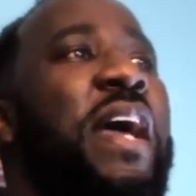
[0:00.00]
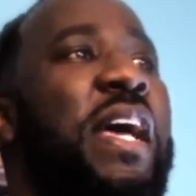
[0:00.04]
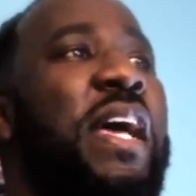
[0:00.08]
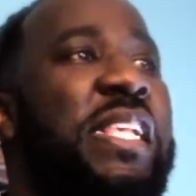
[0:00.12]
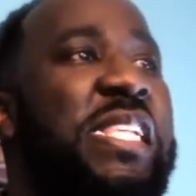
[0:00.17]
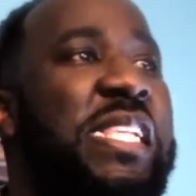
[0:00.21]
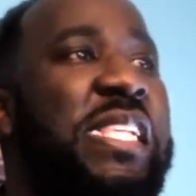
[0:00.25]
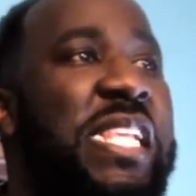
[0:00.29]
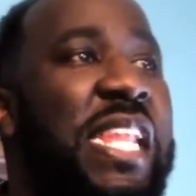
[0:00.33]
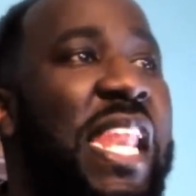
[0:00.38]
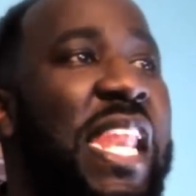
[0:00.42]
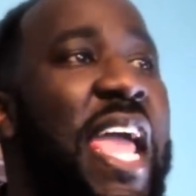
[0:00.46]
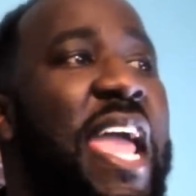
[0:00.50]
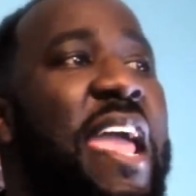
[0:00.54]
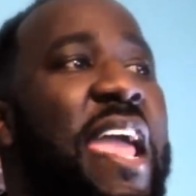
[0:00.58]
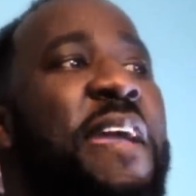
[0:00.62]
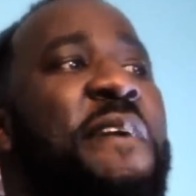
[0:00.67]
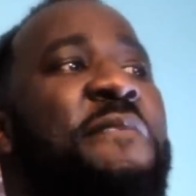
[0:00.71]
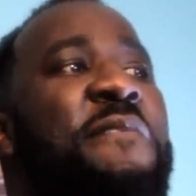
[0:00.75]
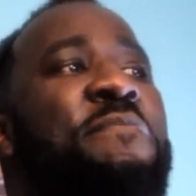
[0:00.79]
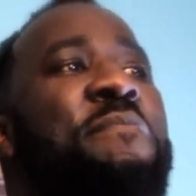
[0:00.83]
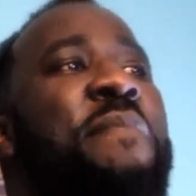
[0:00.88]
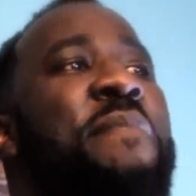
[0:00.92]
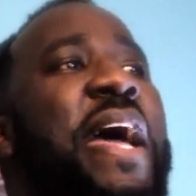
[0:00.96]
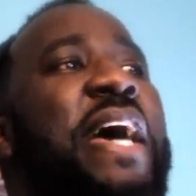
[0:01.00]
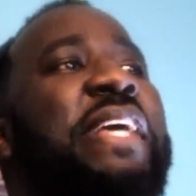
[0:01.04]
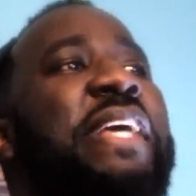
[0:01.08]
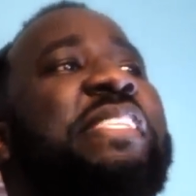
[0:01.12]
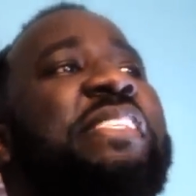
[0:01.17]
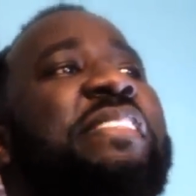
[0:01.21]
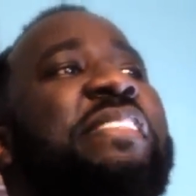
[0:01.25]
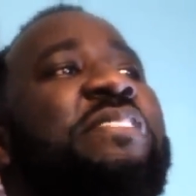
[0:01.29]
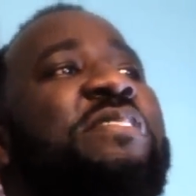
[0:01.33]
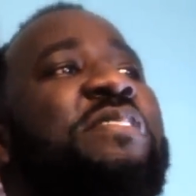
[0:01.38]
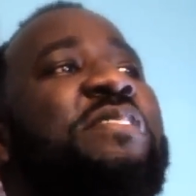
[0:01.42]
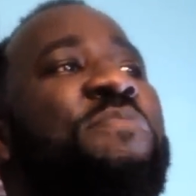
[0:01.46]
slave
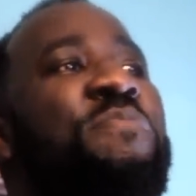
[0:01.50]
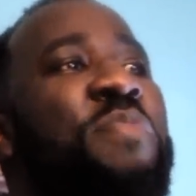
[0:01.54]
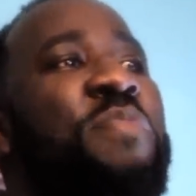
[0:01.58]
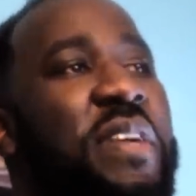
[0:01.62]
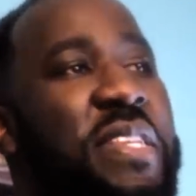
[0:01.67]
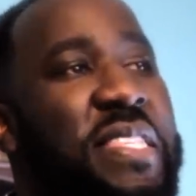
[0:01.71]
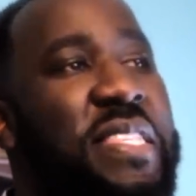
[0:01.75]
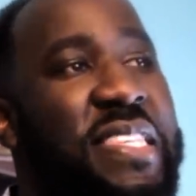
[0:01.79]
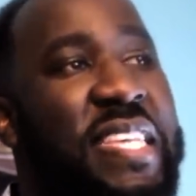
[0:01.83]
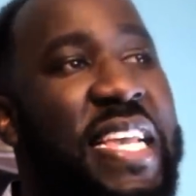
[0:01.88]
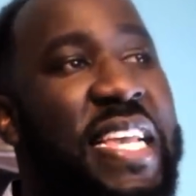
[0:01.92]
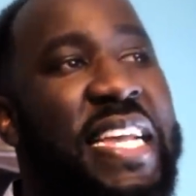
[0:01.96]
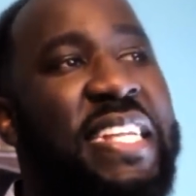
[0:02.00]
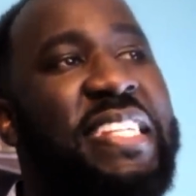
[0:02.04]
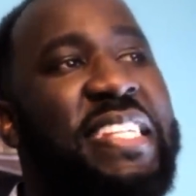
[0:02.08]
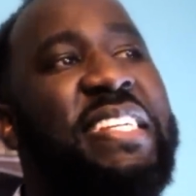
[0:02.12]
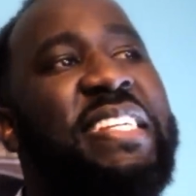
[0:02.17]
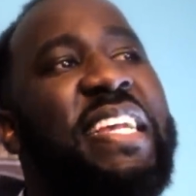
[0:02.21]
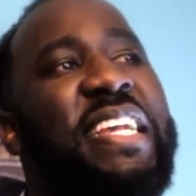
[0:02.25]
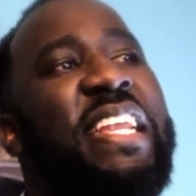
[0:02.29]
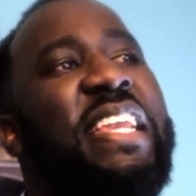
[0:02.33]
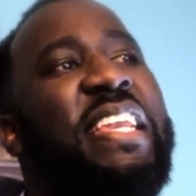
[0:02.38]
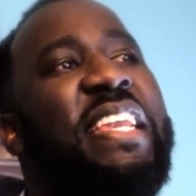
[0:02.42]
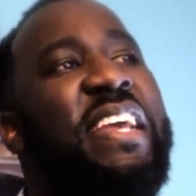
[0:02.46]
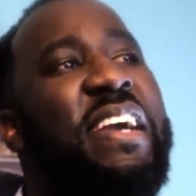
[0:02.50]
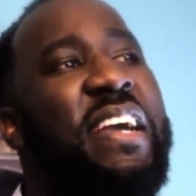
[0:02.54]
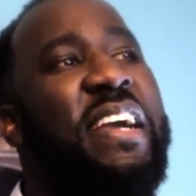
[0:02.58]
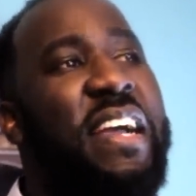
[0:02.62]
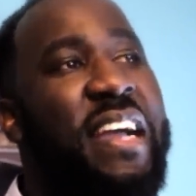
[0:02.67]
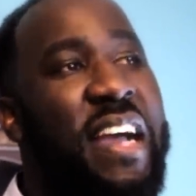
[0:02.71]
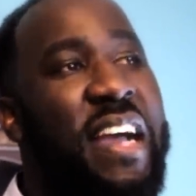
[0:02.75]
masters petitioned the